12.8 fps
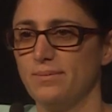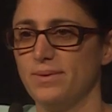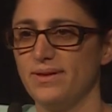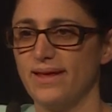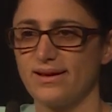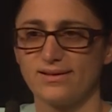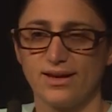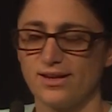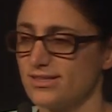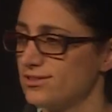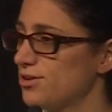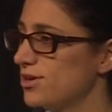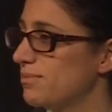And that kind of
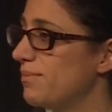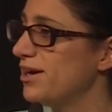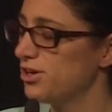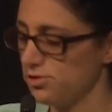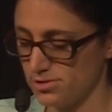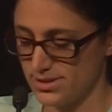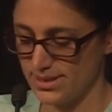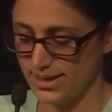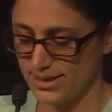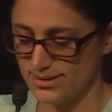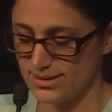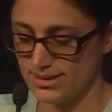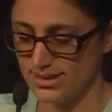started my
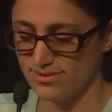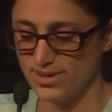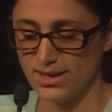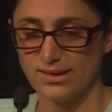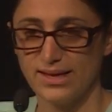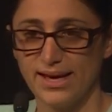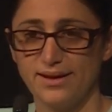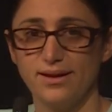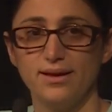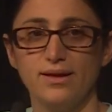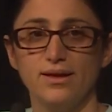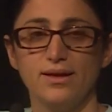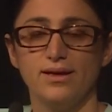crusade to see if that lead
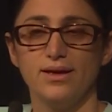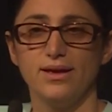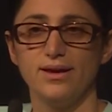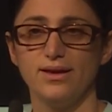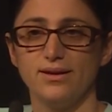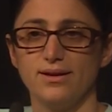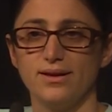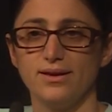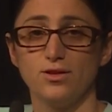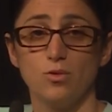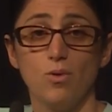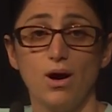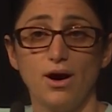in
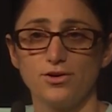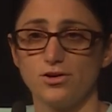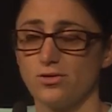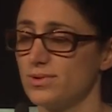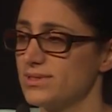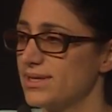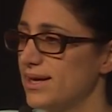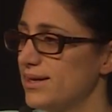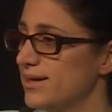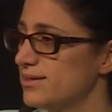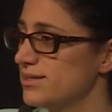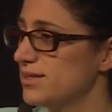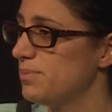the water was getting
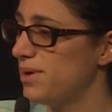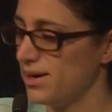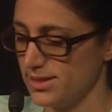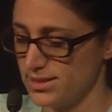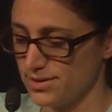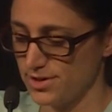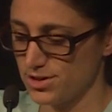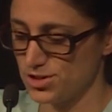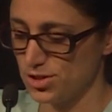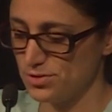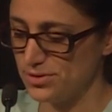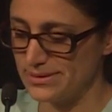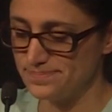into the bodies of our
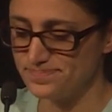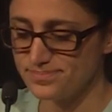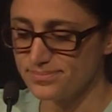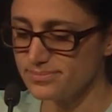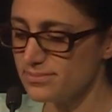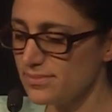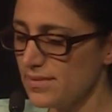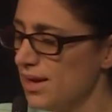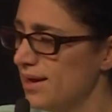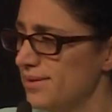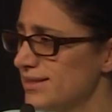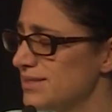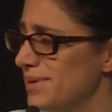children.
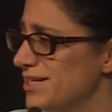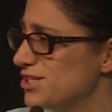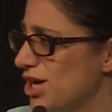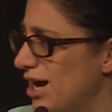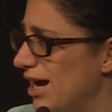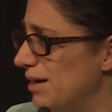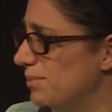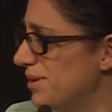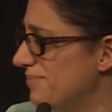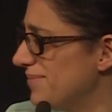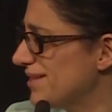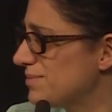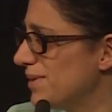And that's my job.
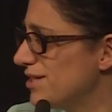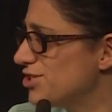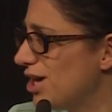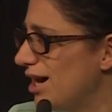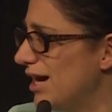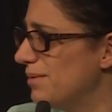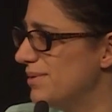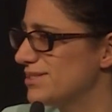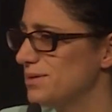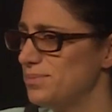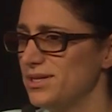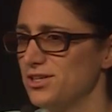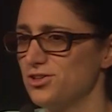That's my job as
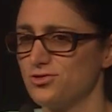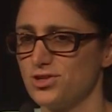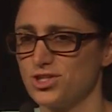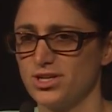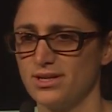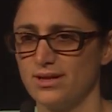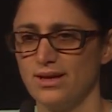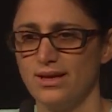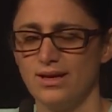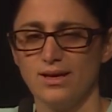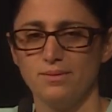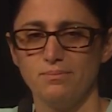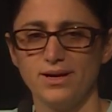a pediatrician.
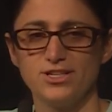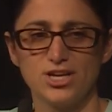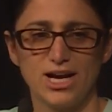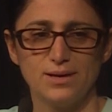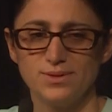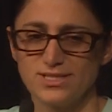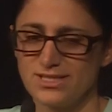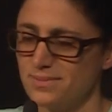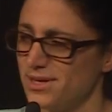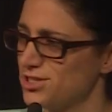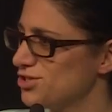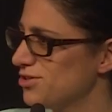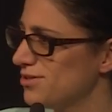My job is to
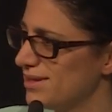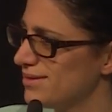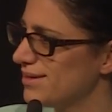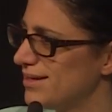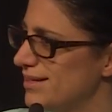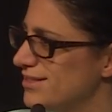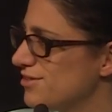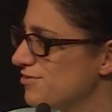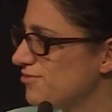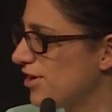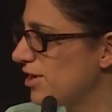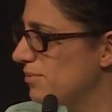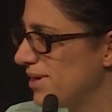make sure that the kids in
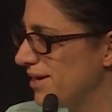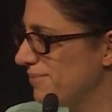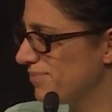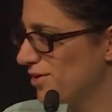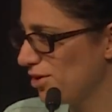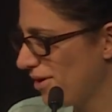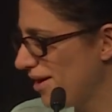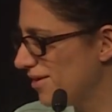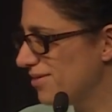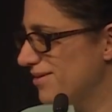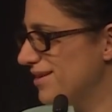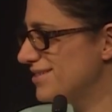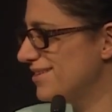front of me are
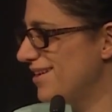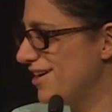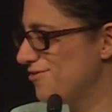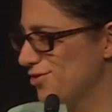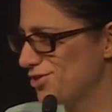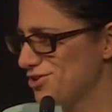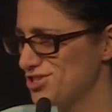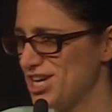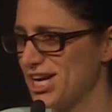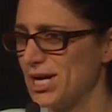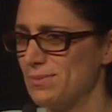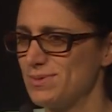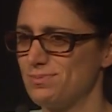healthy today for their
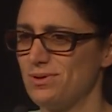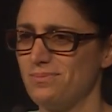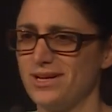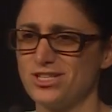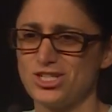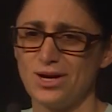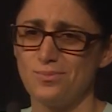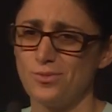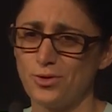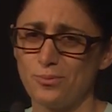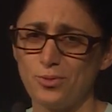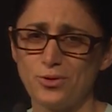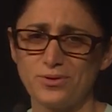checkups, but my job,
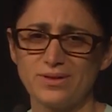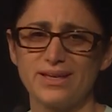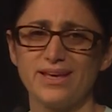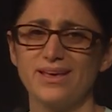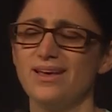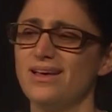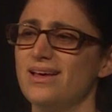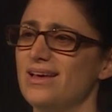more importantly,